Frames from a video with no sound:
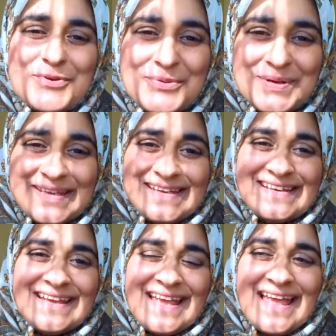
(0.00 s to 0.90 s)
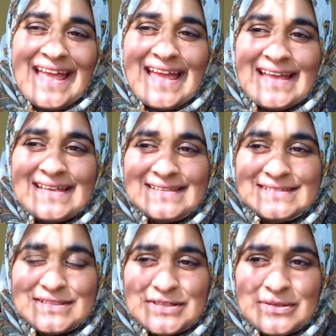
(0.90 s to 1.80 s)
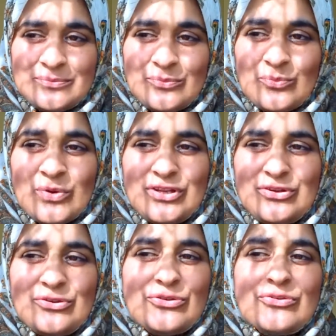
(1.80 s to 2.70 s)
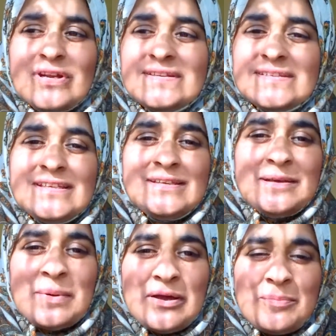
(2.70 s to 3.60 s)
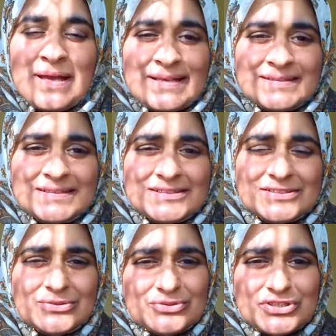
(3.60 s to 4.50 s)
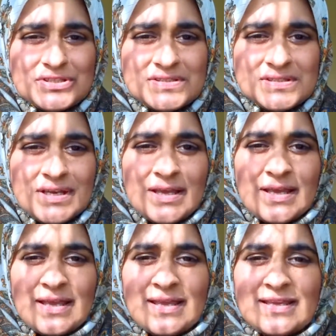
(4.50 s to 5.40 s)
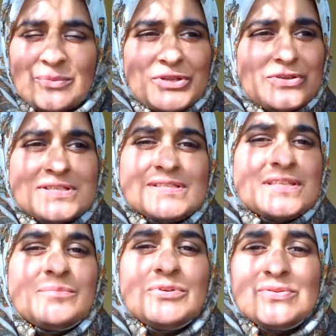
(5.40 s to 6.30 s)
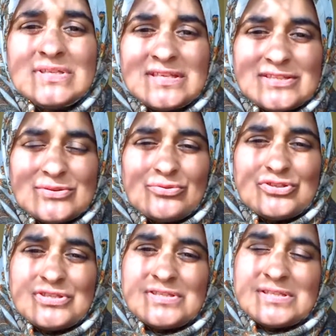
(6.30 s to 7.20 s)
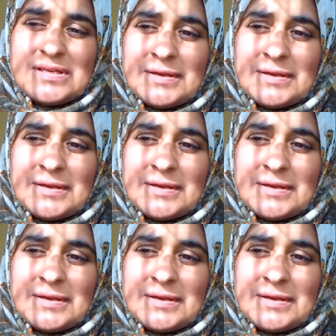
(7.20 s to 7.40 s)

Queen, and when you're crazy about band, it's not just, when you listen to the music, it's not just